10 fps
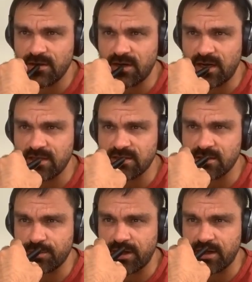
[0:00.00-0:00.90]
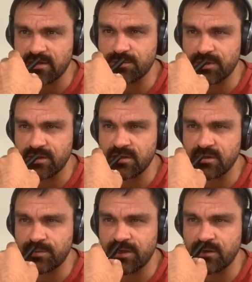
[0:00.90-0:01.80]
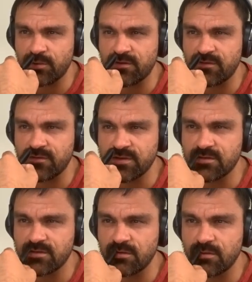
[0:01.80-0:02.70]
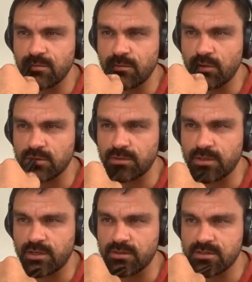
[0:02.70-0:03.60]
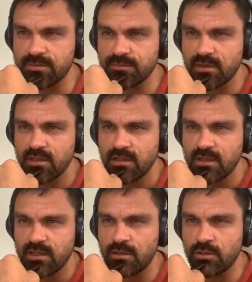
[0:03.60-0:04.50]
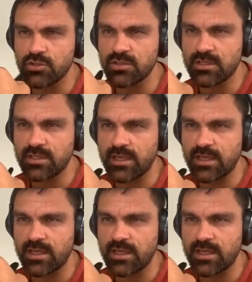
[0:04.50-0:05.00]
has in the past been a debate around fiscal multipliers. The notion that